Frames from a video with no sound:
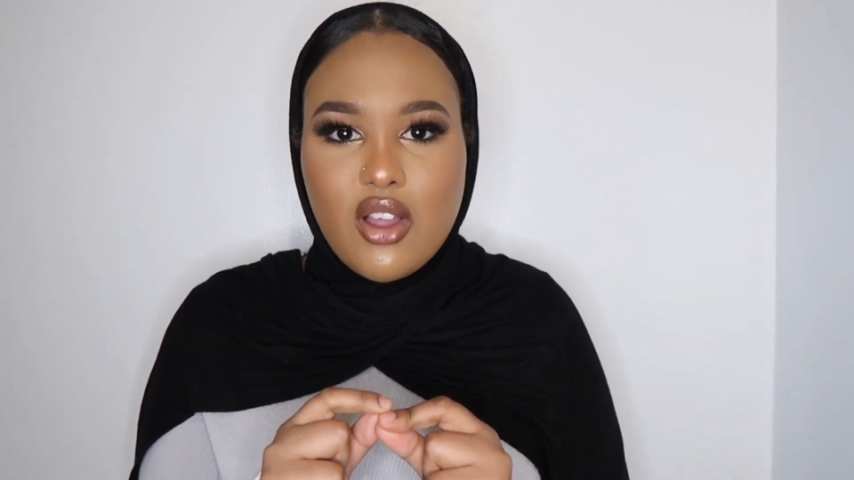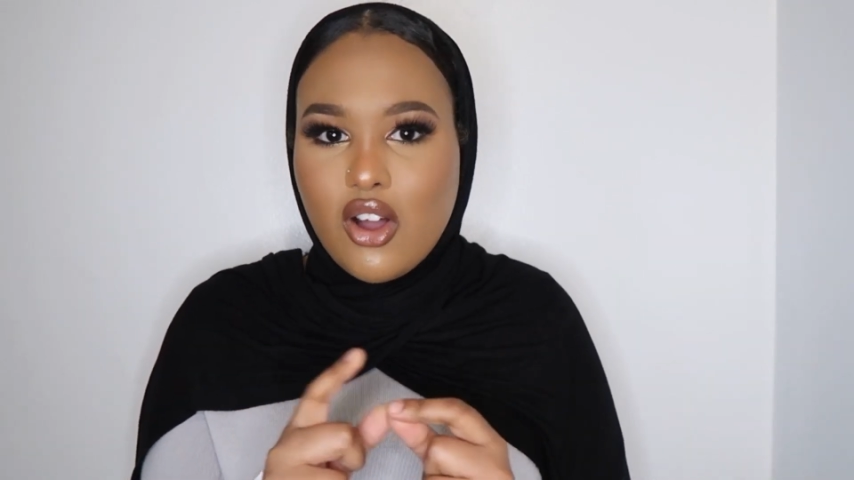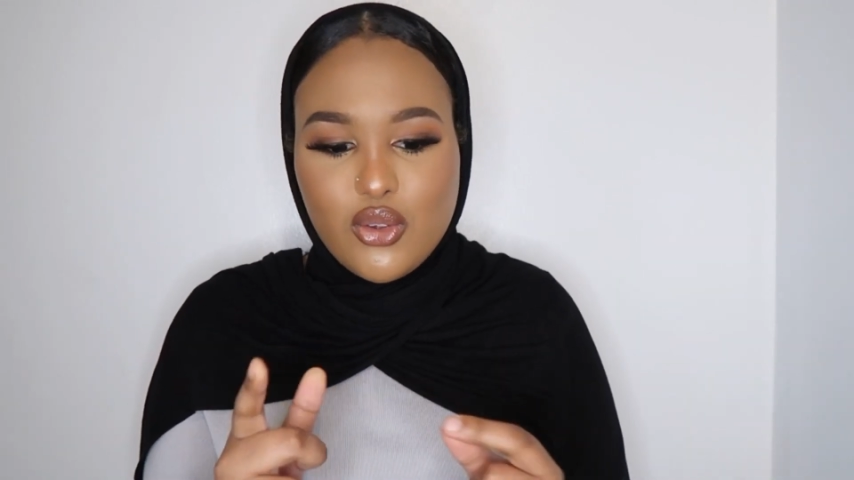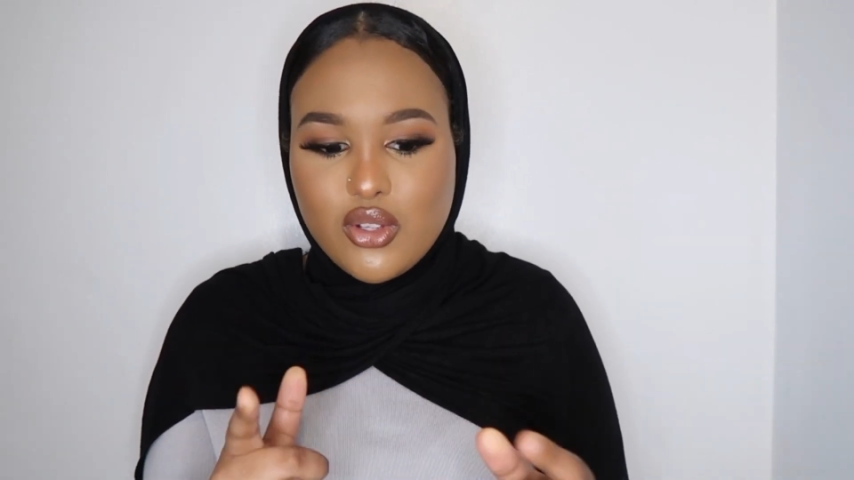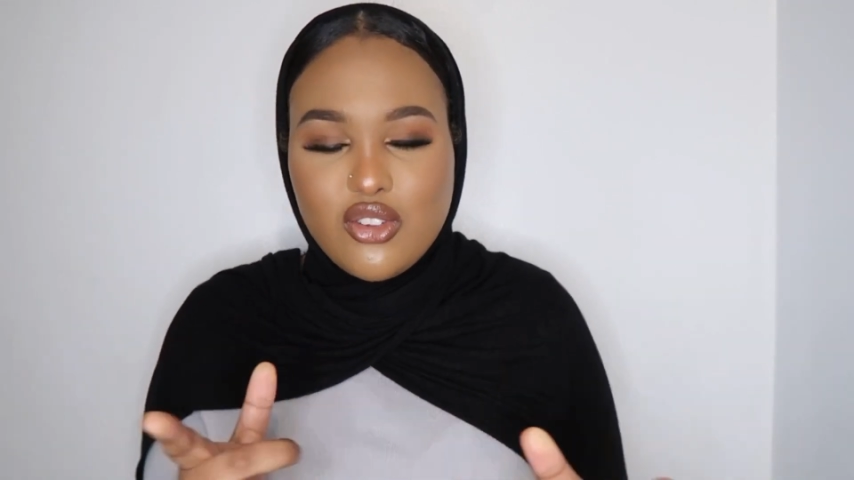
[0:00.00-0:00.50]

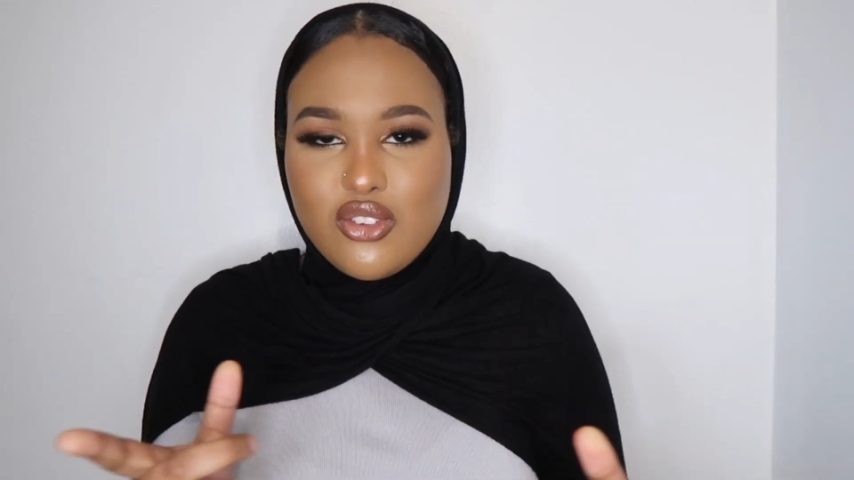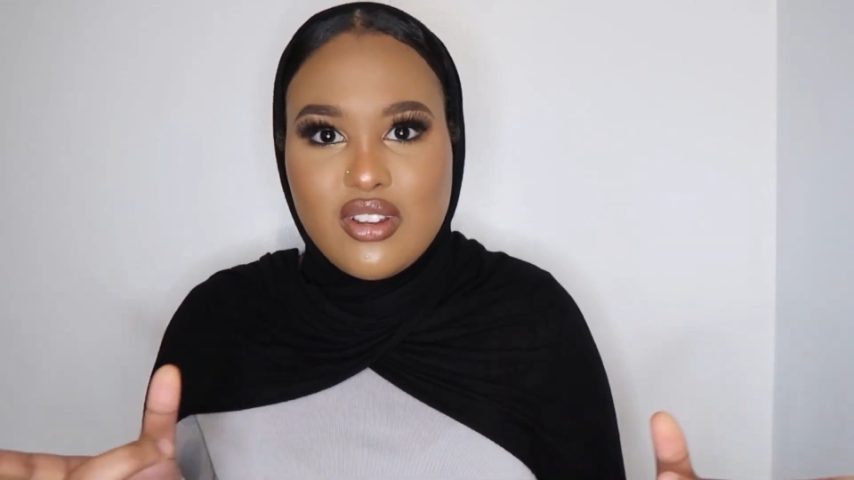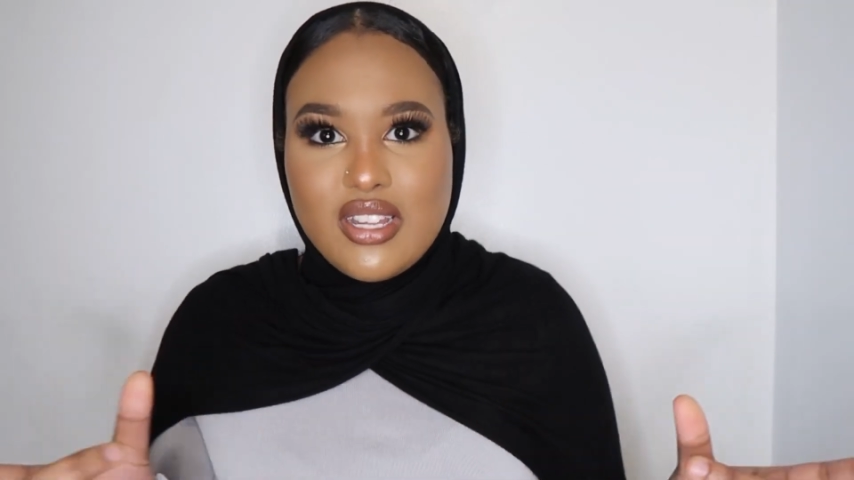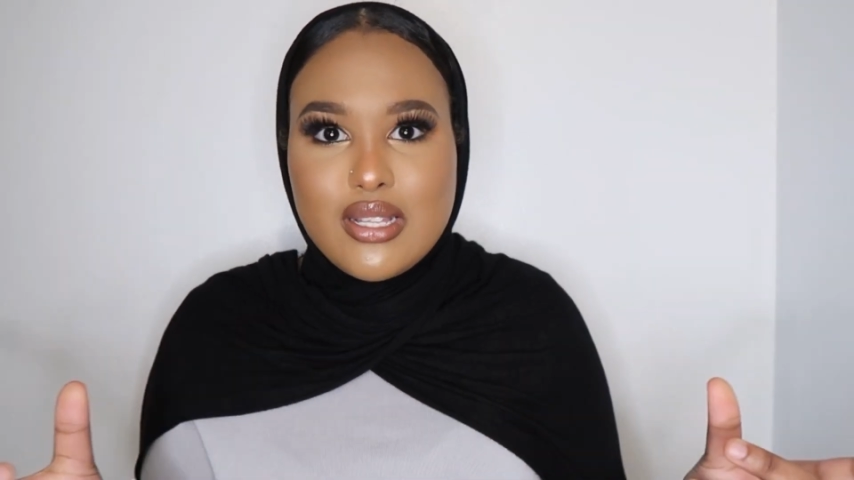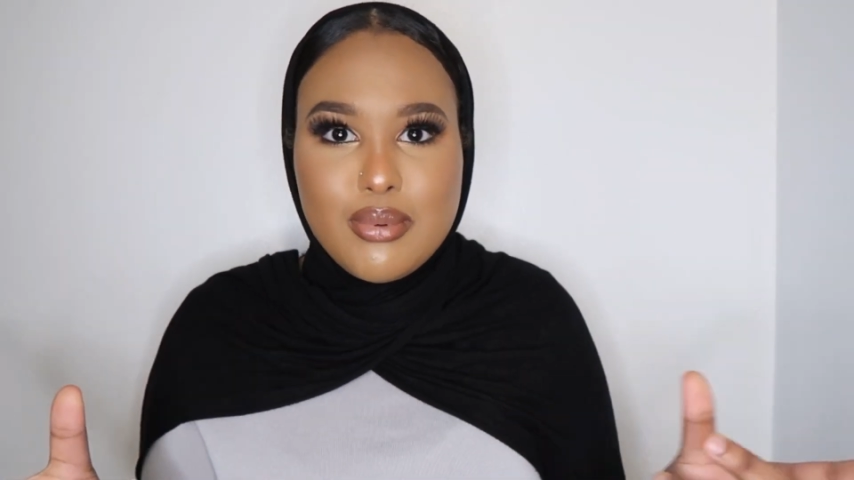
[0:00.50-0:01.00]
our daughter
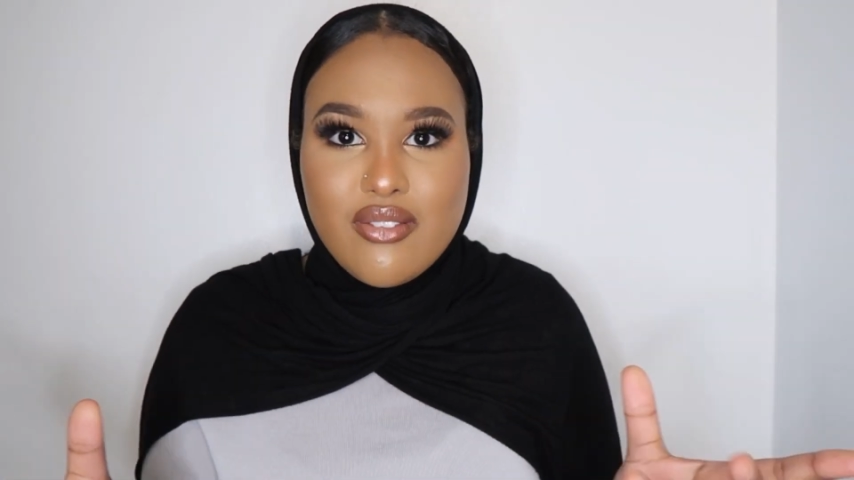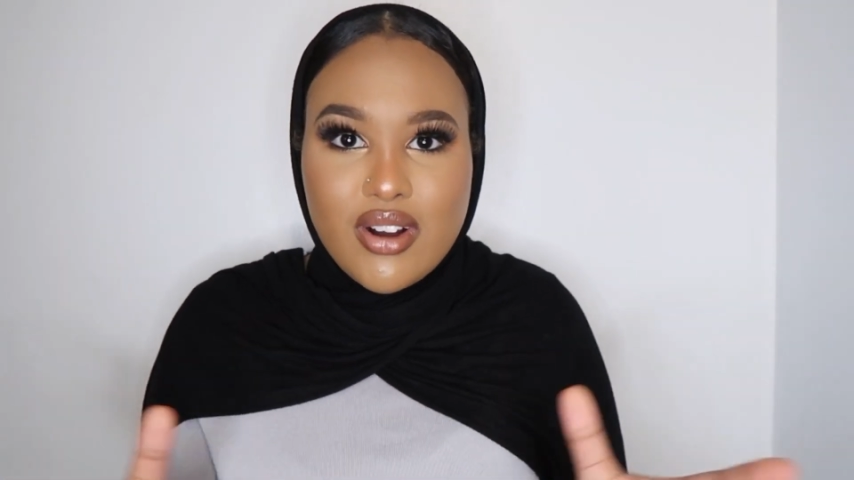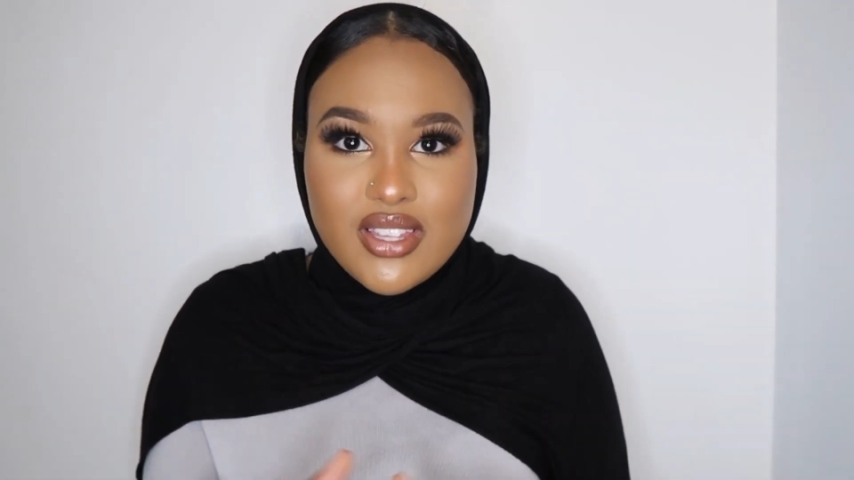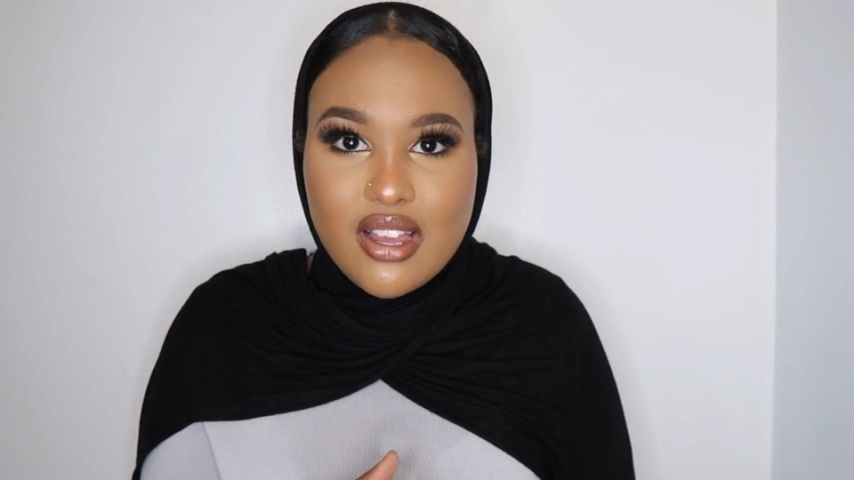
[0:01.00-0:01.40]
doesn't need to be around